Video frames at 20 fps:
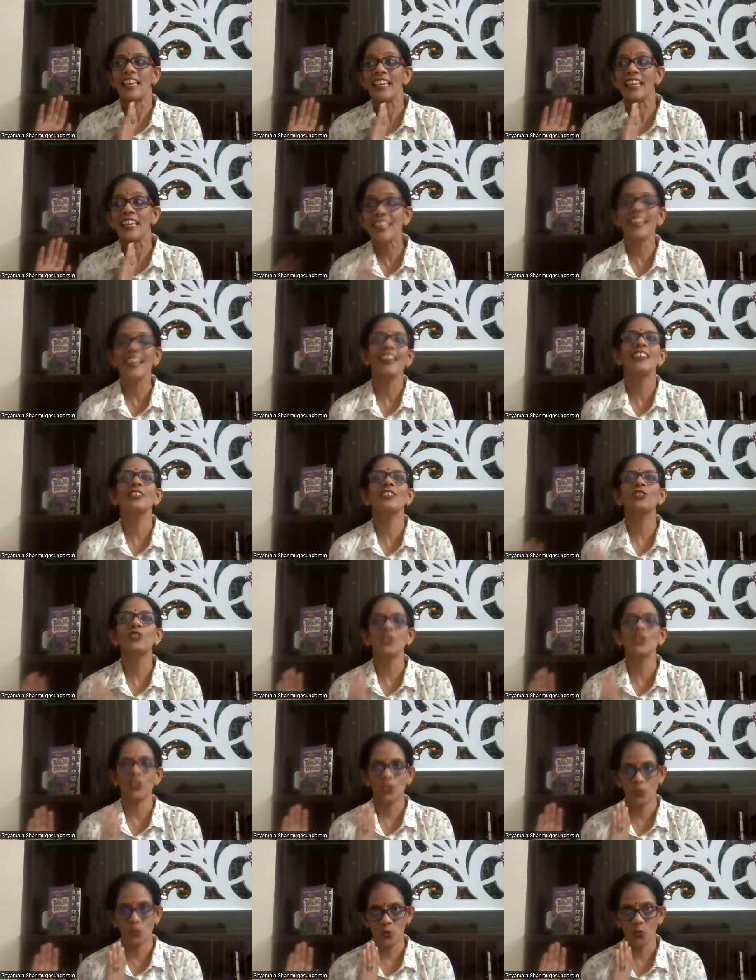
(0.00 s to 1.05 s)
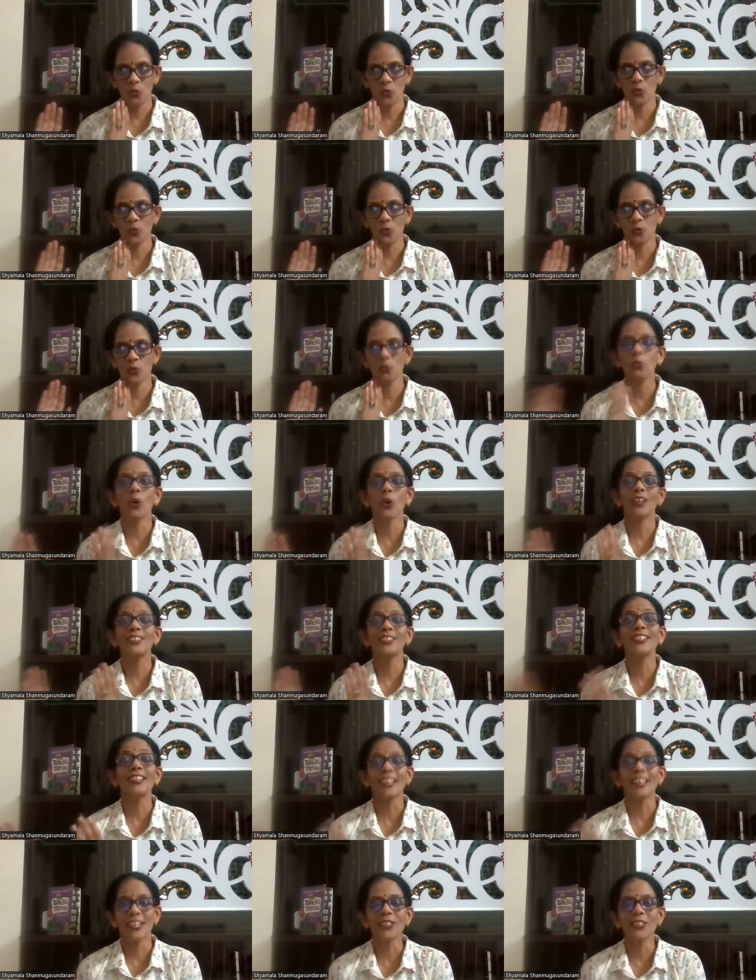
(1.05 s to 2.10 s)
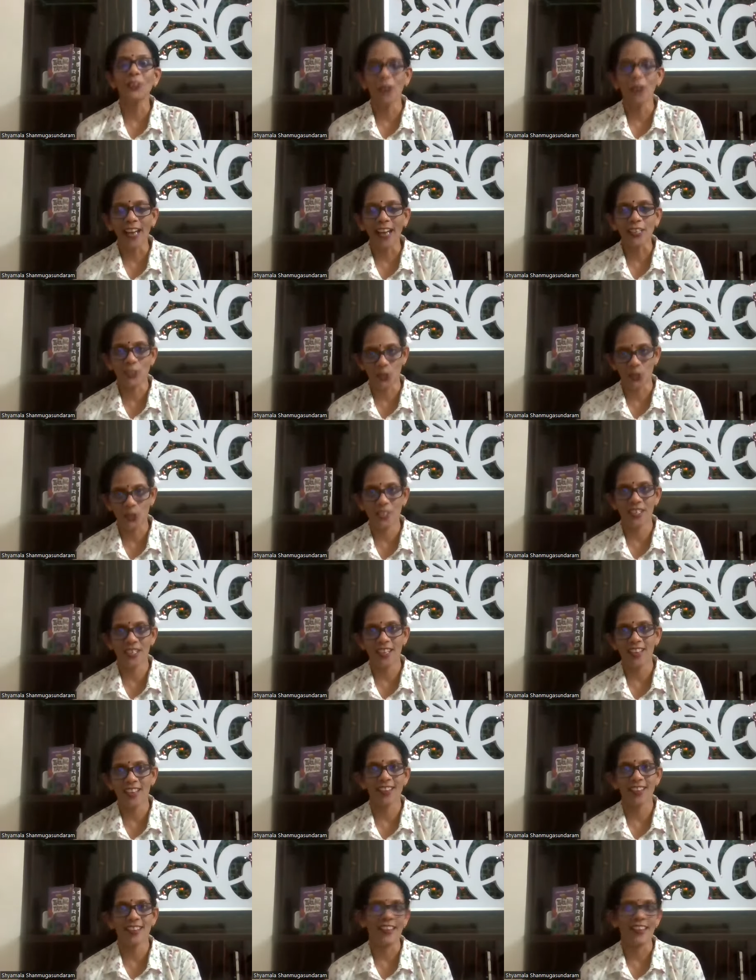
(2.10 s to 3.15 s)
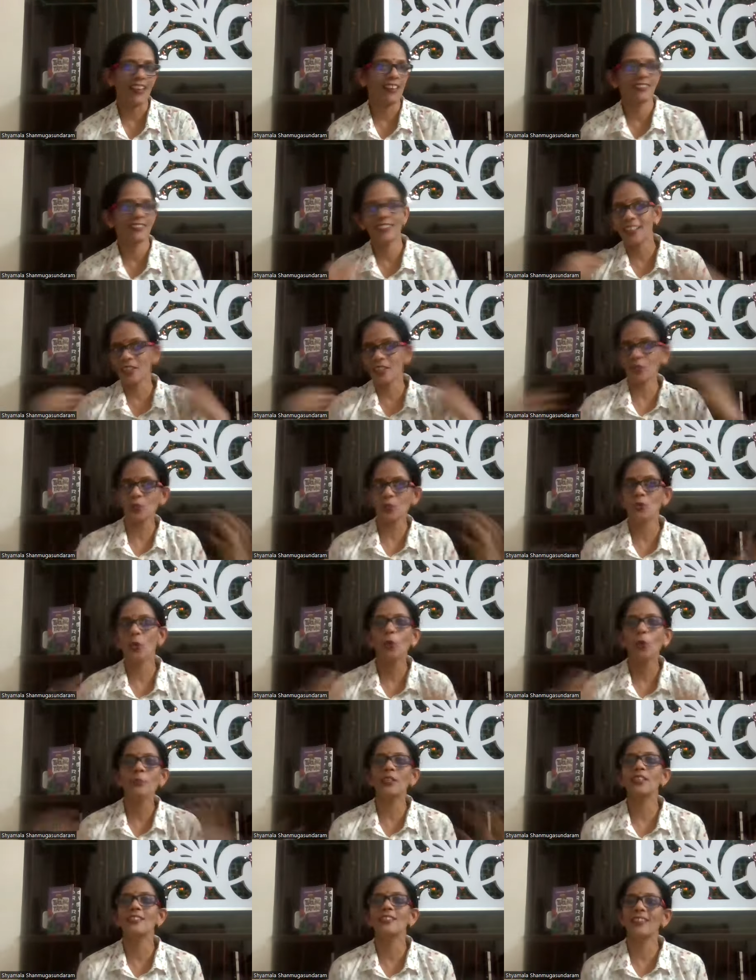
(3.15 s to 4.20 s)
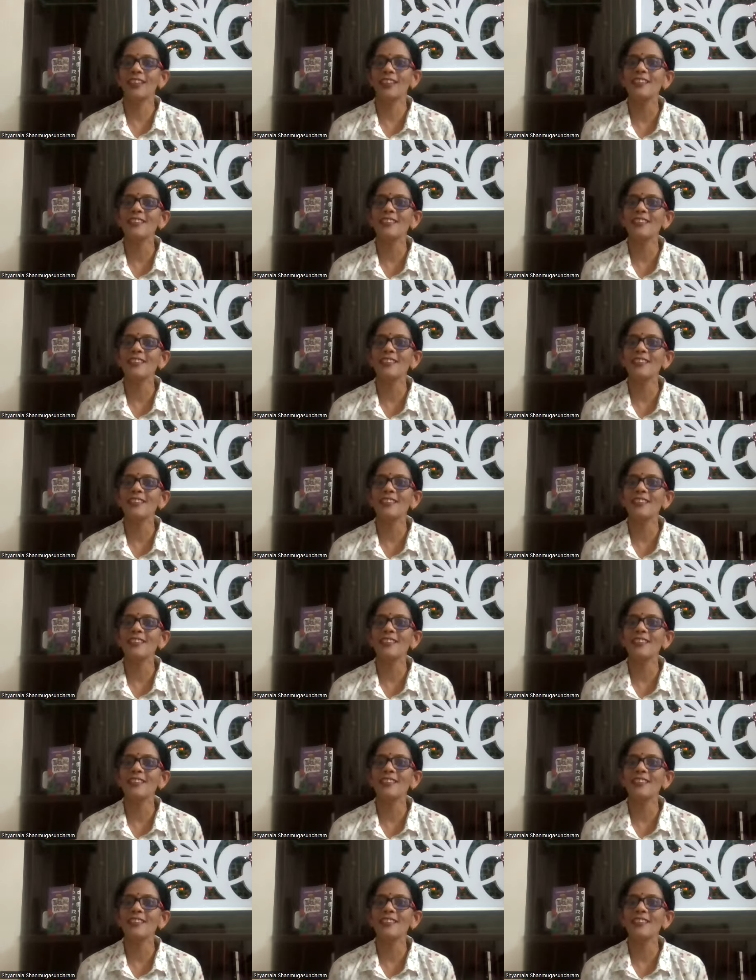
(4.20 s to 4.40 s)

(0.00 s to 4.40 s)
engage to what the radio had to say. There are so many right.